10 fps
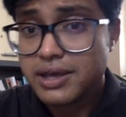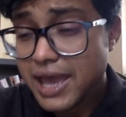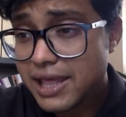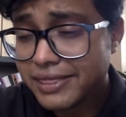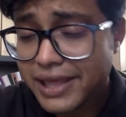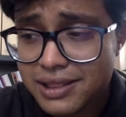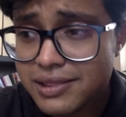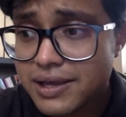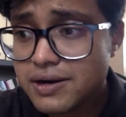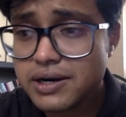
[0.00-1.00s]
And then
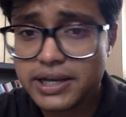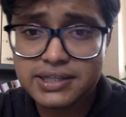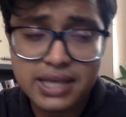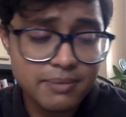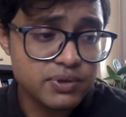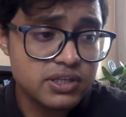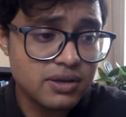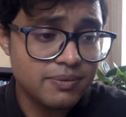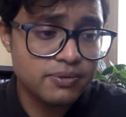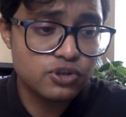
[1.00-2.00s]
there are examples
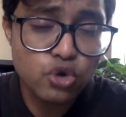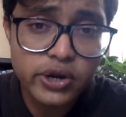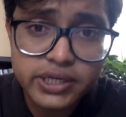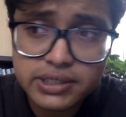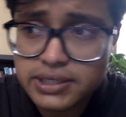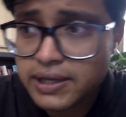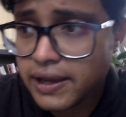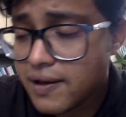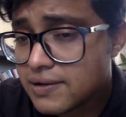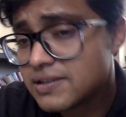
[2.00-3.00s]
of joint
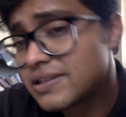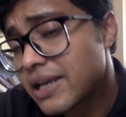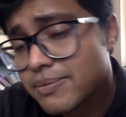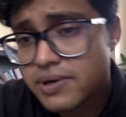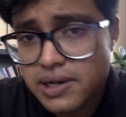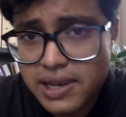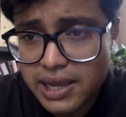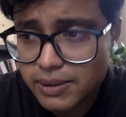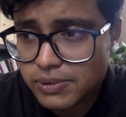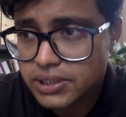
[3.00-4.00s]
and several
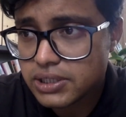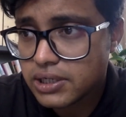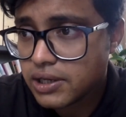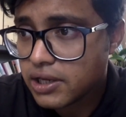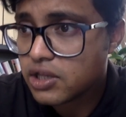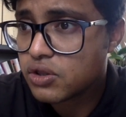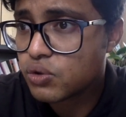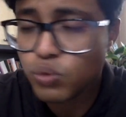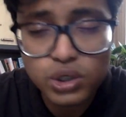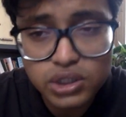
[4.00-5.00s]
liability.
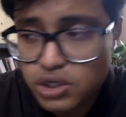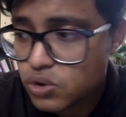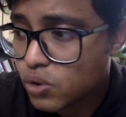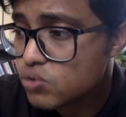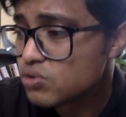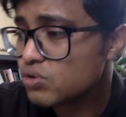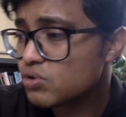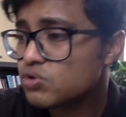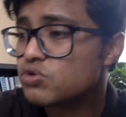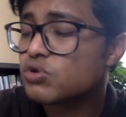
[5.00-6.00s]
And what are those?
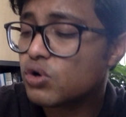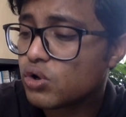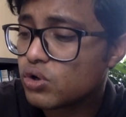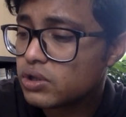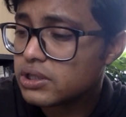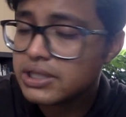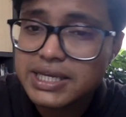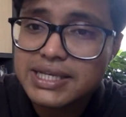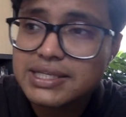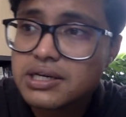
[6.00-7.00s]
So
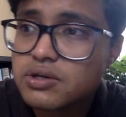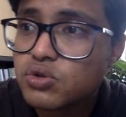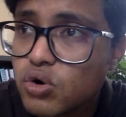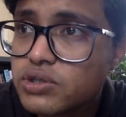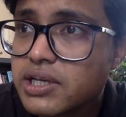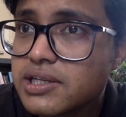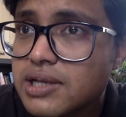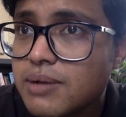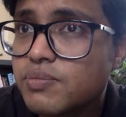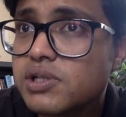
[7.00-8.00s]
these are those
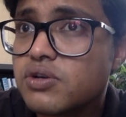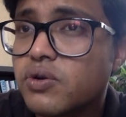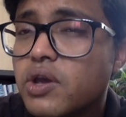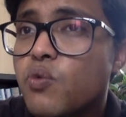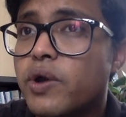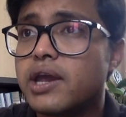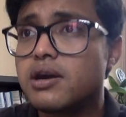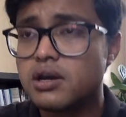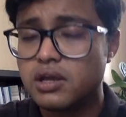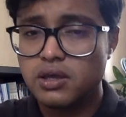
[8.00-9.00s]
examples, okay, where